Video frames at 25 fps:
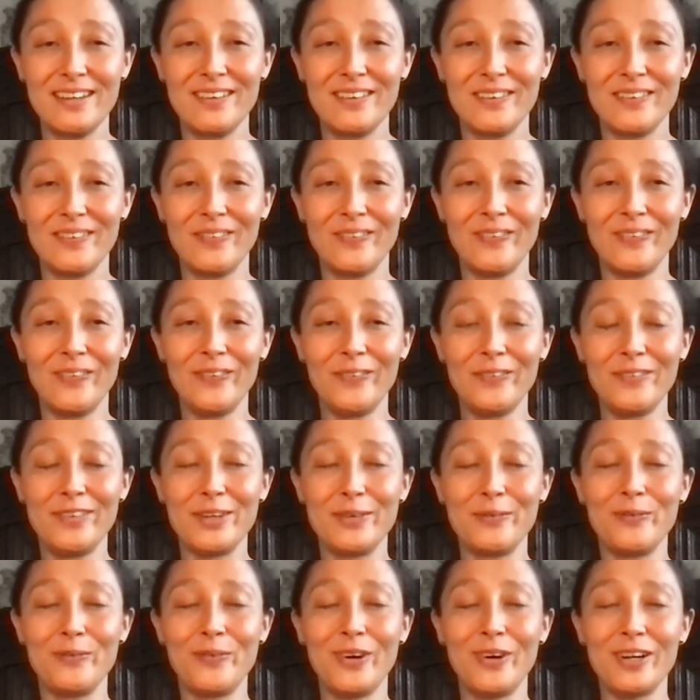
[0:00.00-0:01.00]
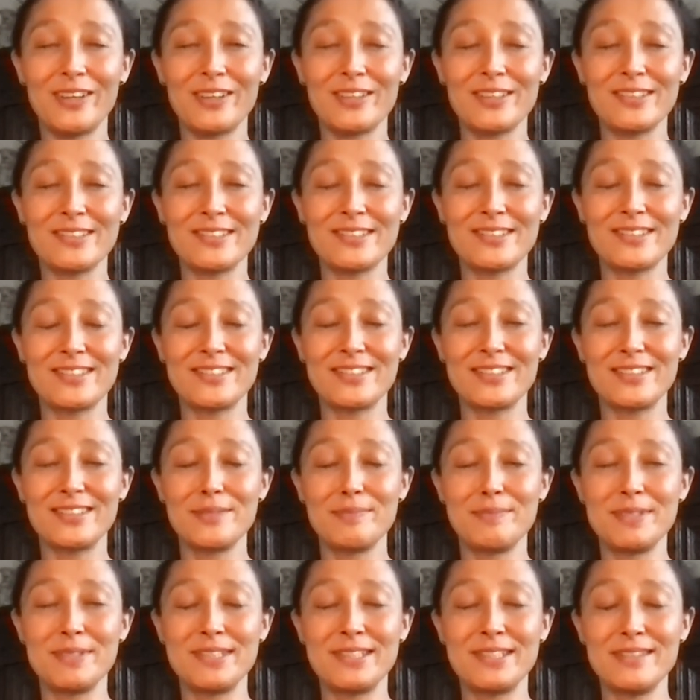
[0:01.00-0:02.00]
all the waters, the
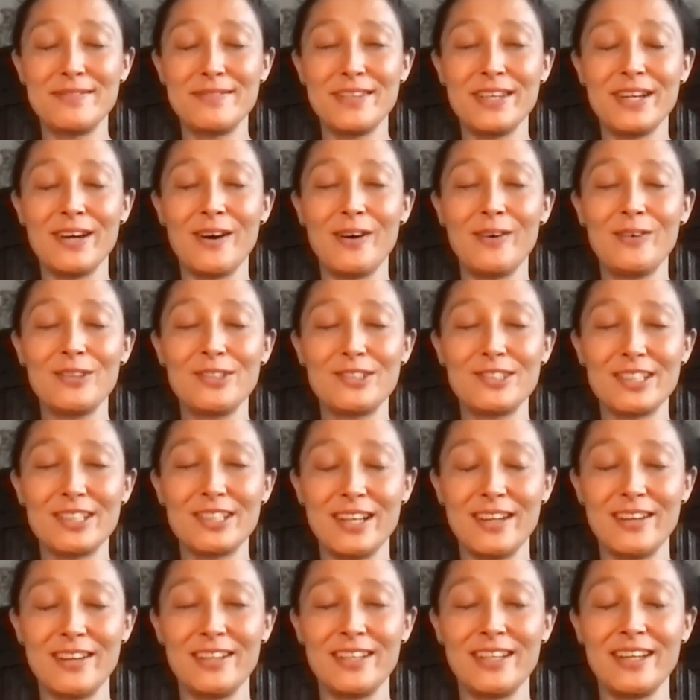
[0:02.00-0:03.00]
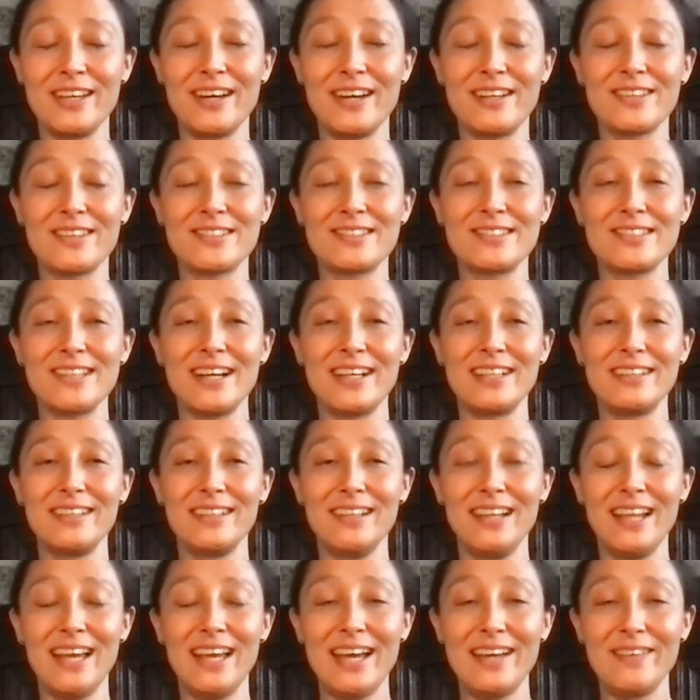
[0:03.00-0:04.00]
Pacific Ocean, and on the other side, the
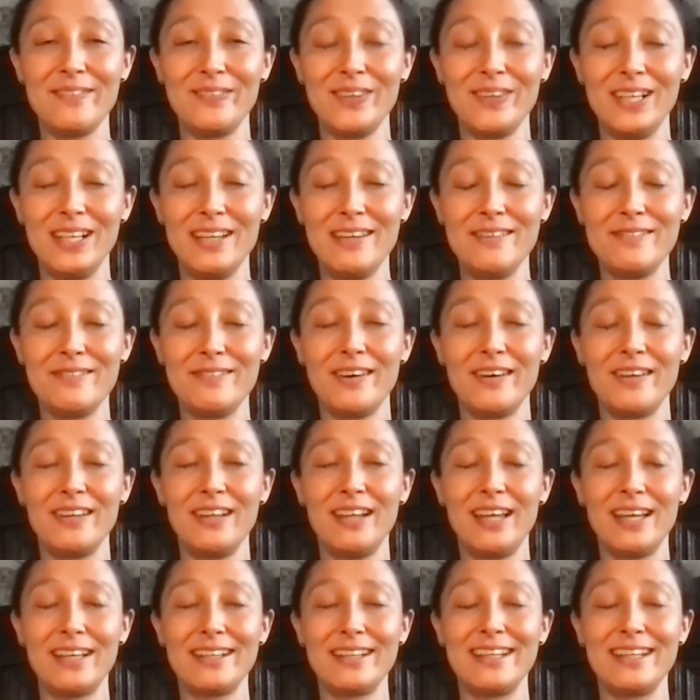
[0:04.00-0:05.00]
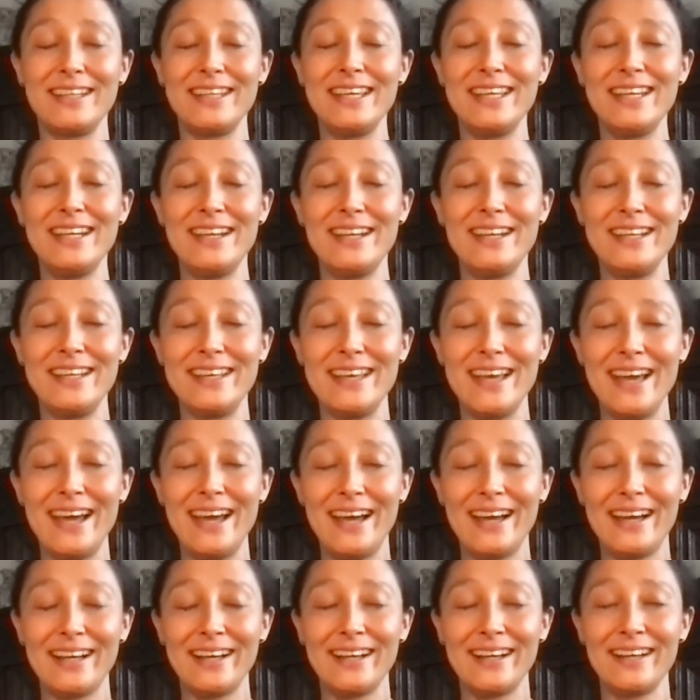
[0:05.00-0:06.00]
land we live on, like the yin and the
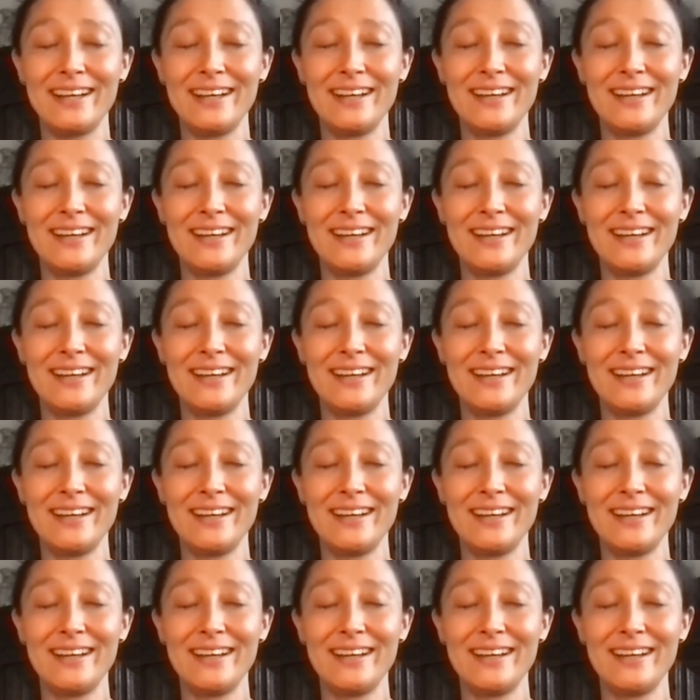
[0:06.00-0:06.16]
yang.